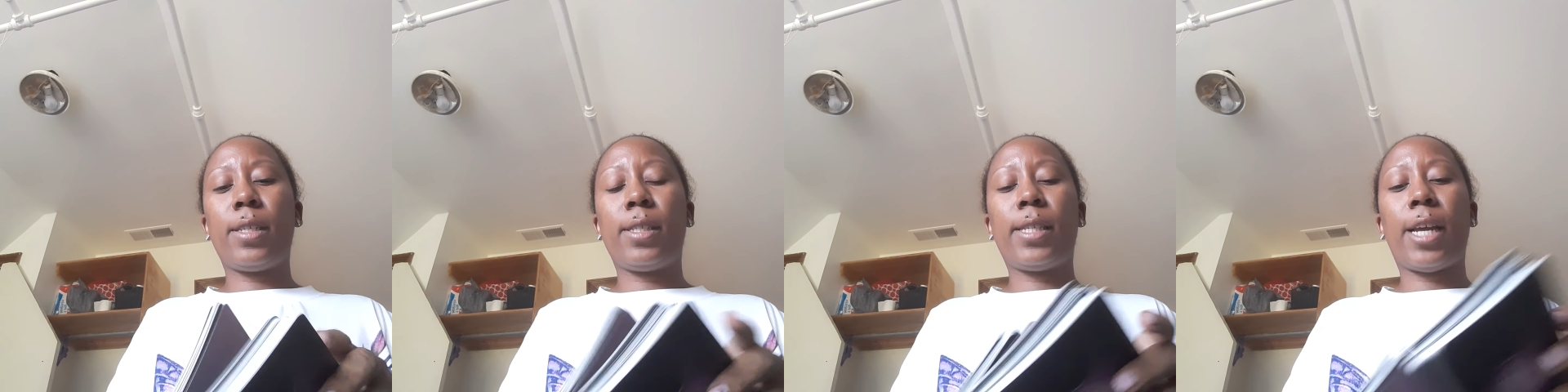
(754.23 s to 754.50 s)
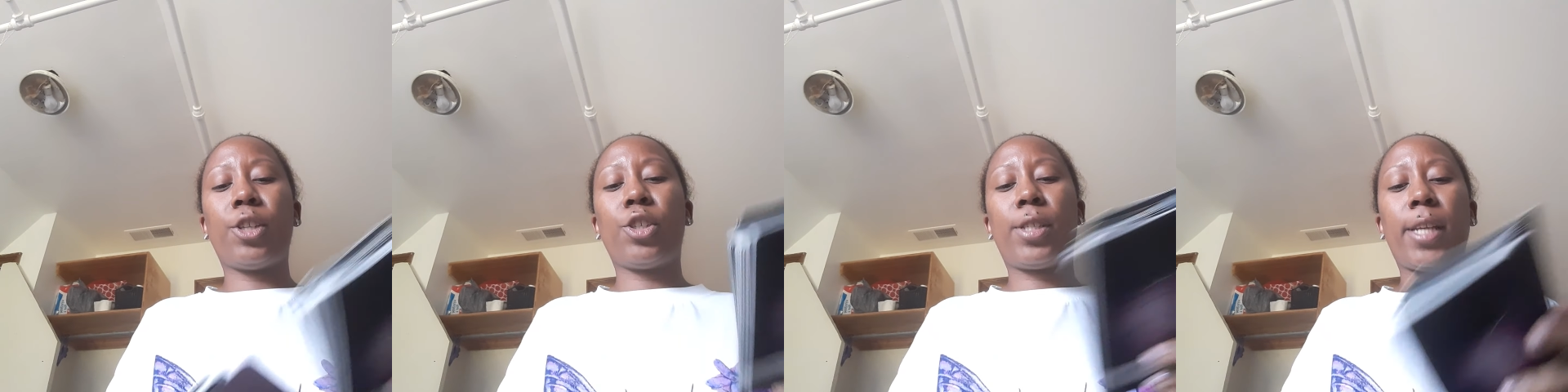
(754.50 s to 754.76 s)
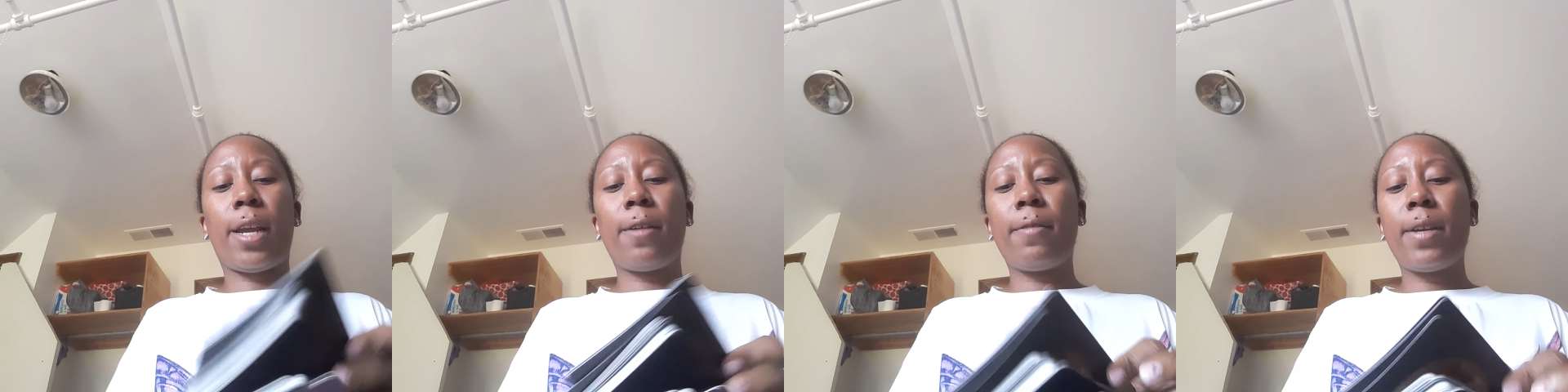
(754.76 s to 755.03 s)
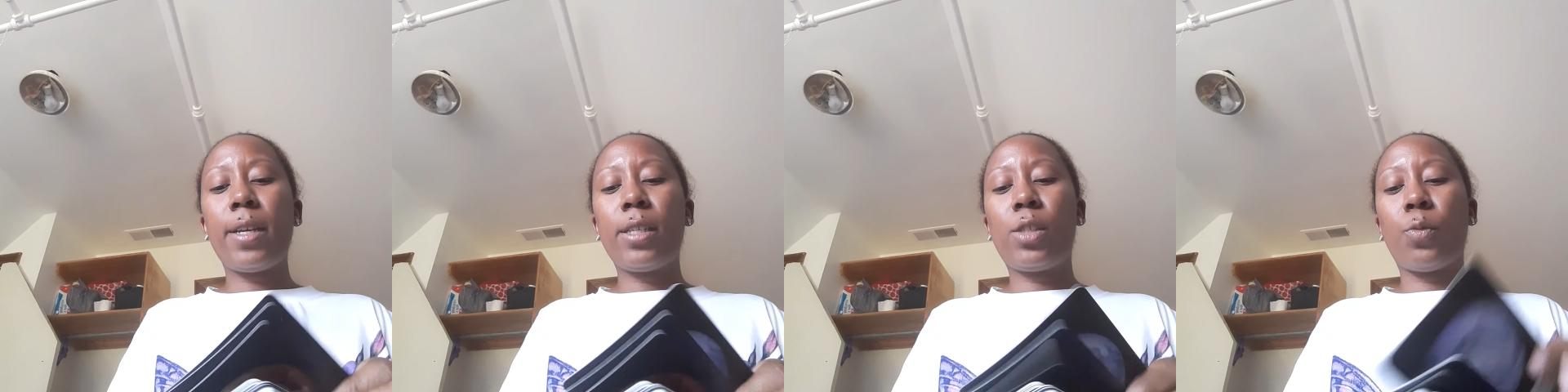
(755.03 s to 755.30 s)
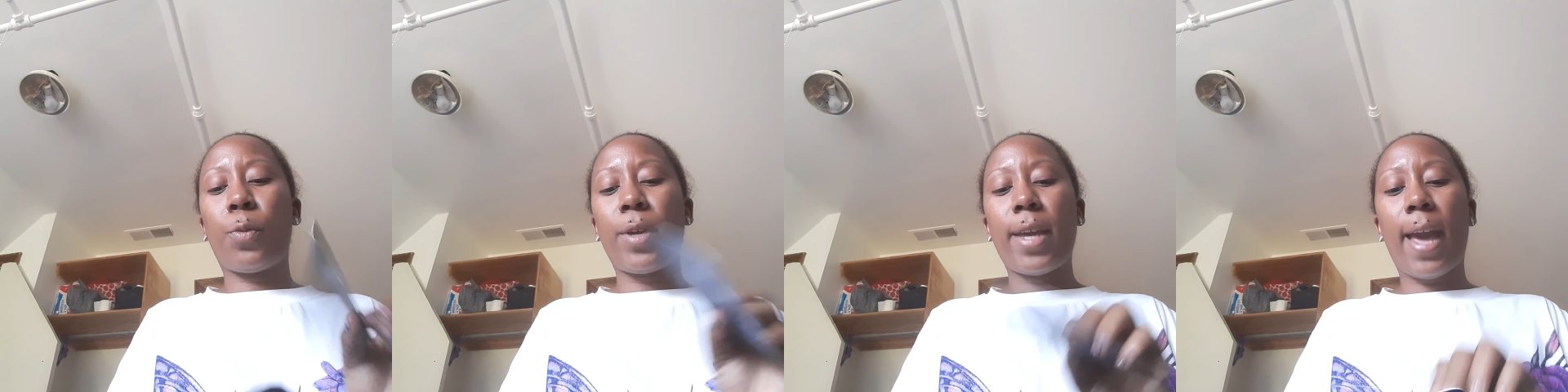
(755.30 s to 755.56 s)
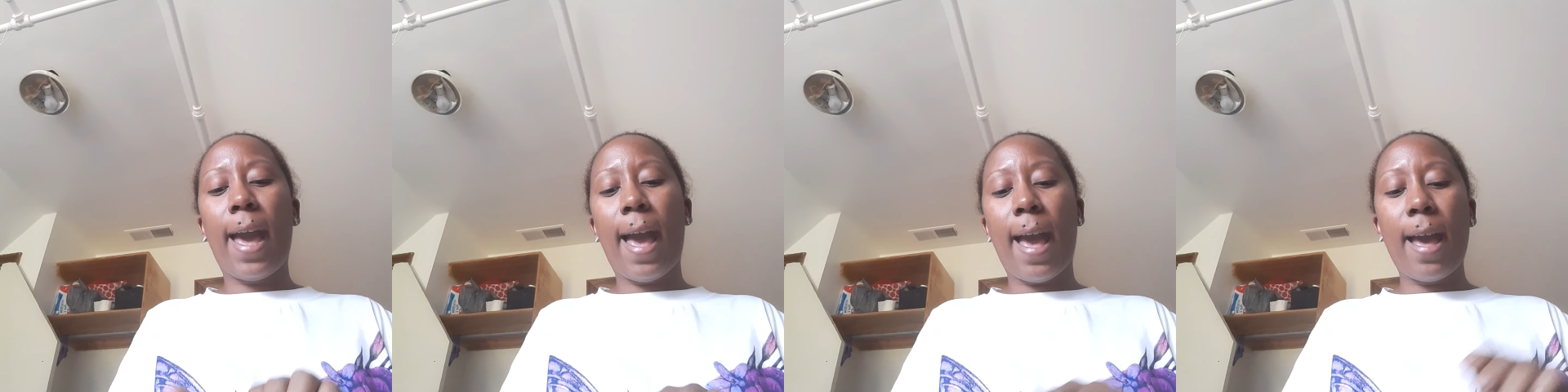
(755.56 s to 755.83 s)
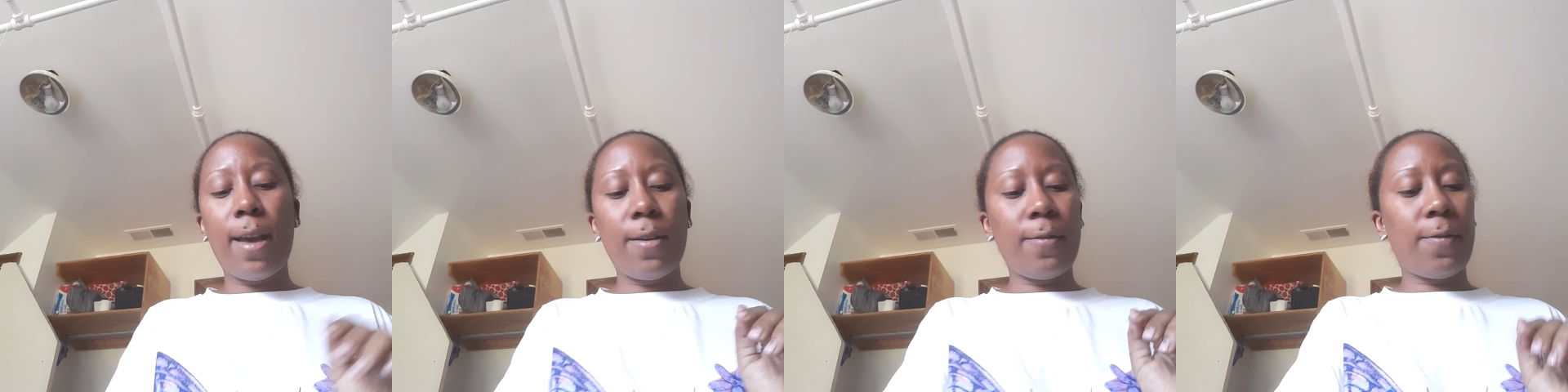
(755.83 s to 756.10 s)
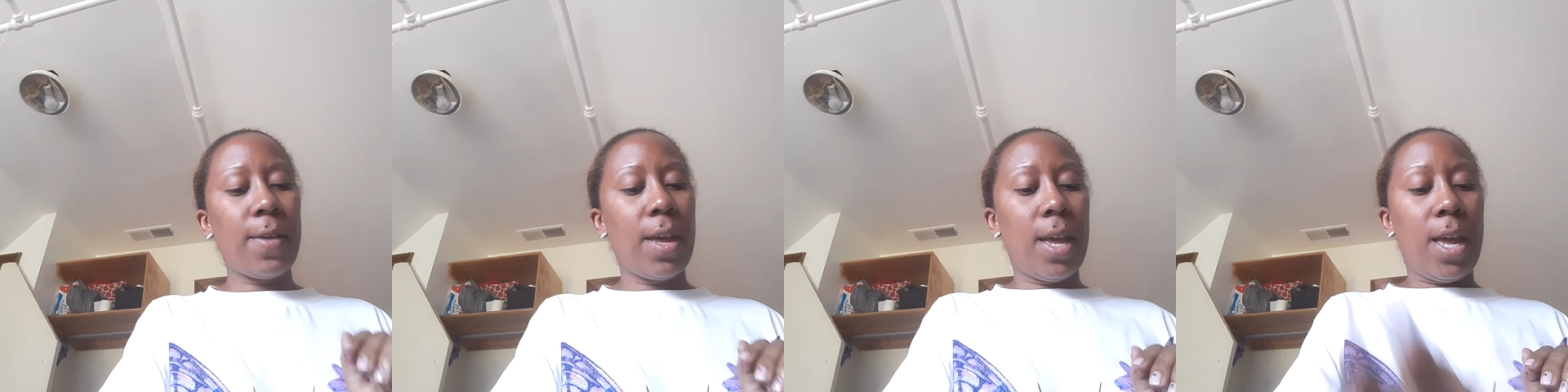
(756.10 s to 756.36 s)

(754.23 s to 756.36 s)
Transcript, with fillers: In Sagittarius, we have